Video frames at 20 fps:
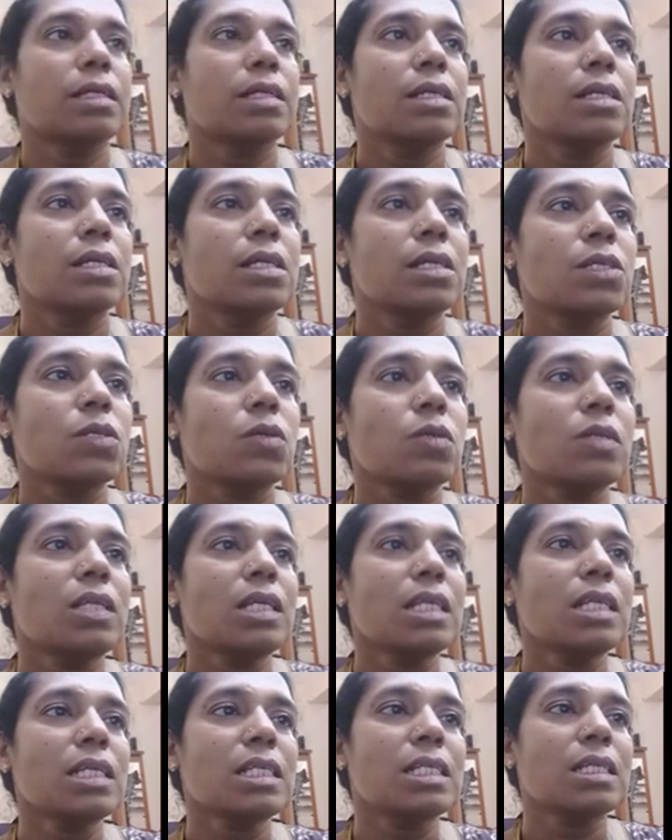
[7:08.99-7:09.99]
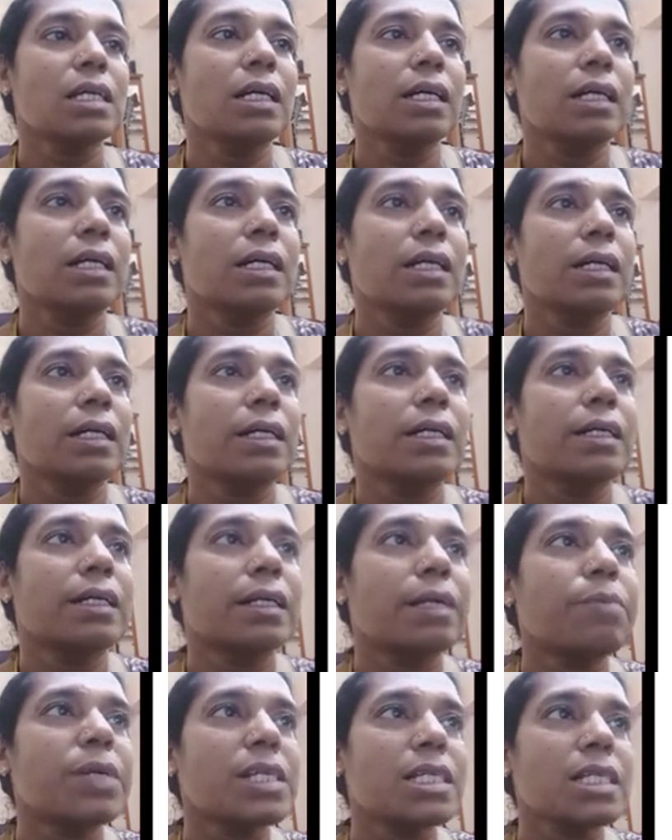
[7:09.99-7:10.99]
So this
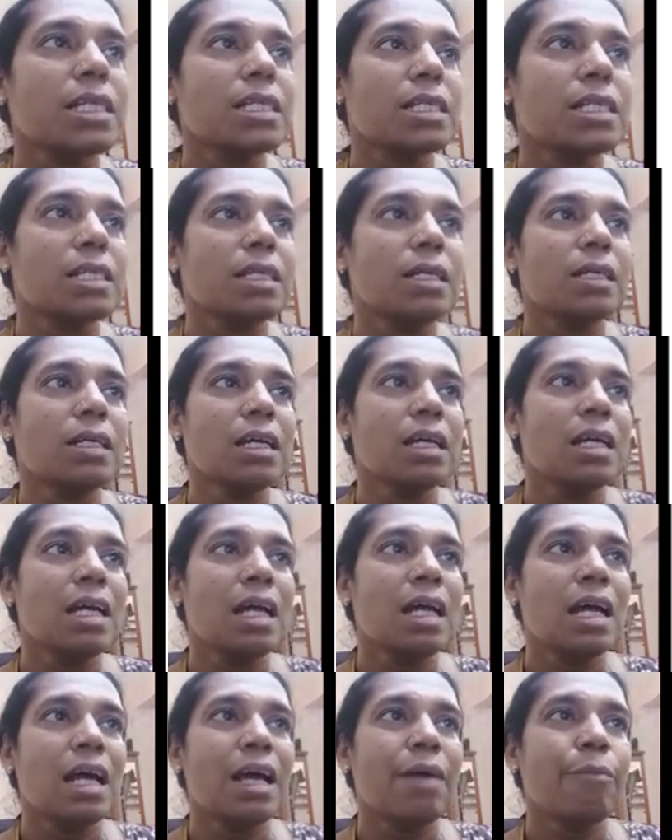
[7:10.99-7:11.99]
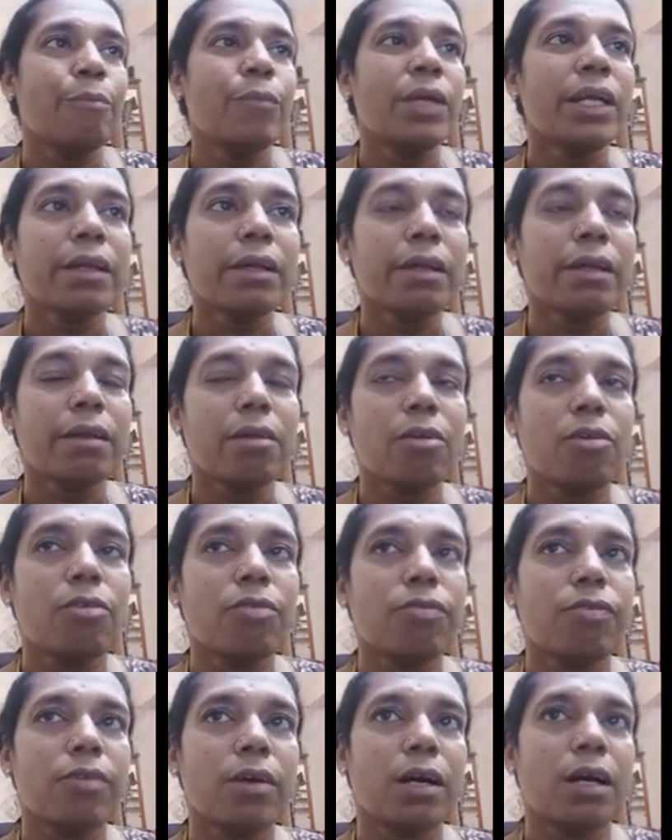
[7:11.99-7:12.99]
represents the
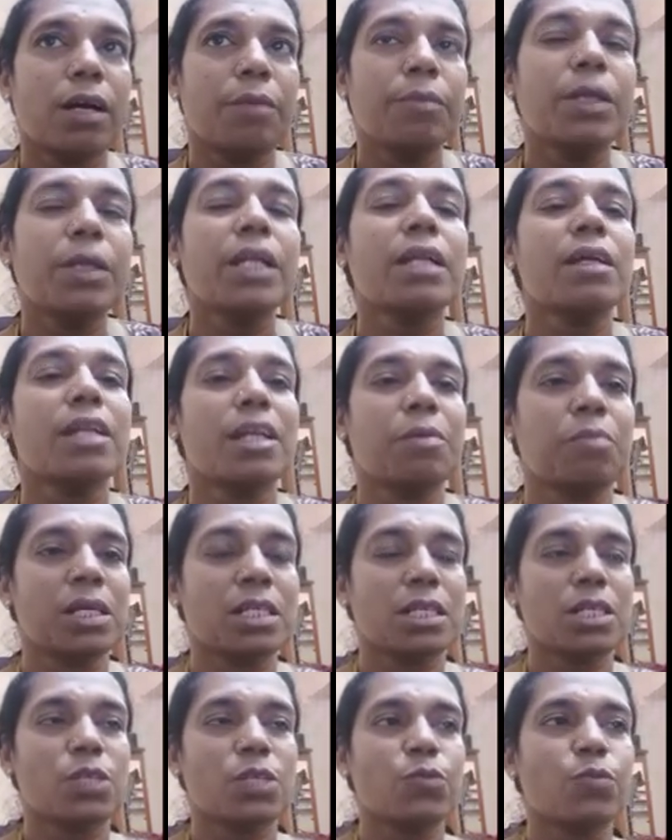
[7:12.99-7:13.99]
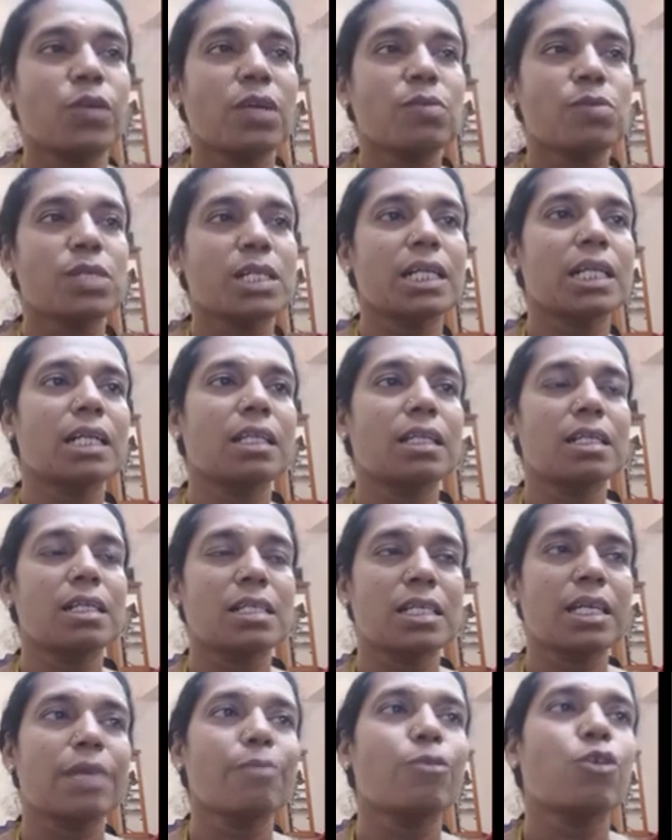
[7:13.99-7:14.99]
mirror images. We have studied the
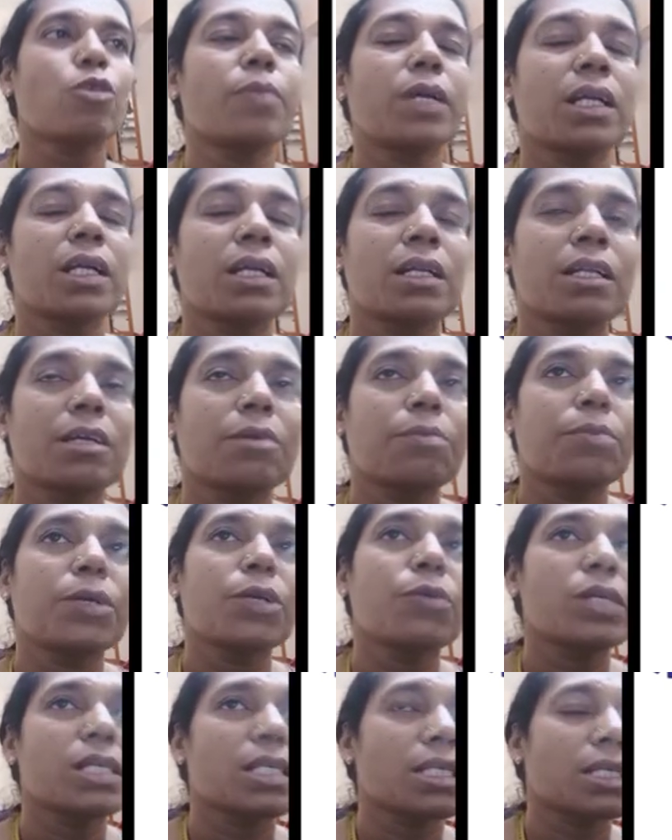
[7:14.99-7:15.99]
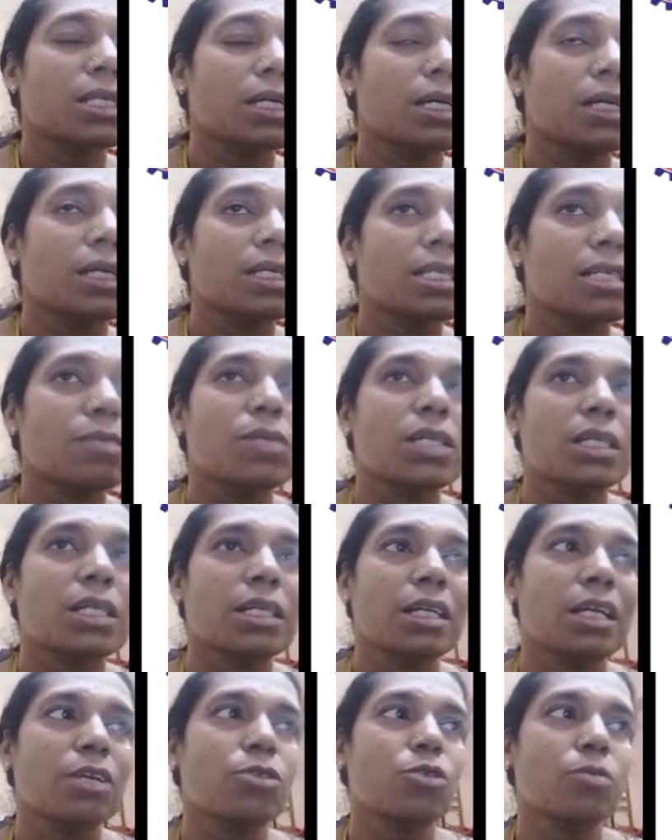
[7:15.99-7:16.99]
same topic in the previous subject,
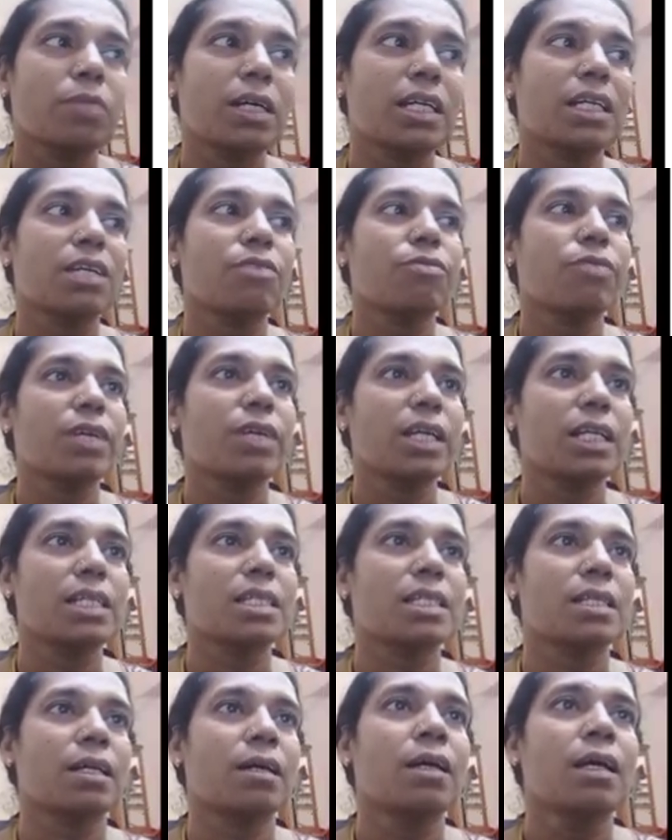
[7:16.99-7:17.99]
electromagnetic fields.